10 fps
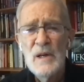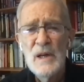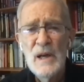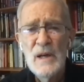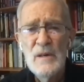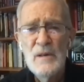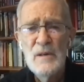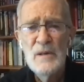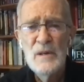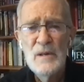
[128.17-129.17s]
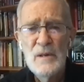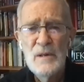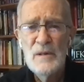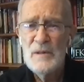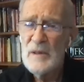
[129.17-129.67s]
Now,
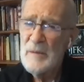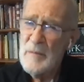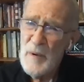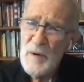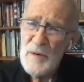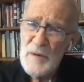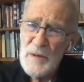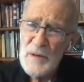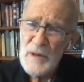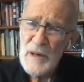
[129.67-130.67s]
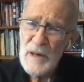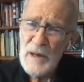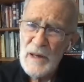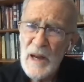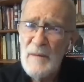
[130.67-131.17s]
Jimmy Byrnes
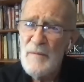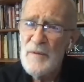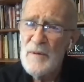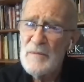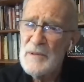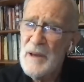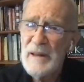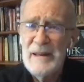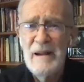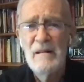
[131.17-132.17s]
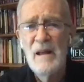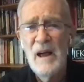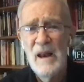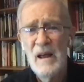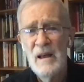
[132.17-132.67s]
uh, came from South
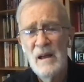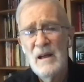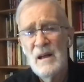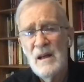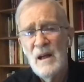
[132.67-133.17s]
Carolina,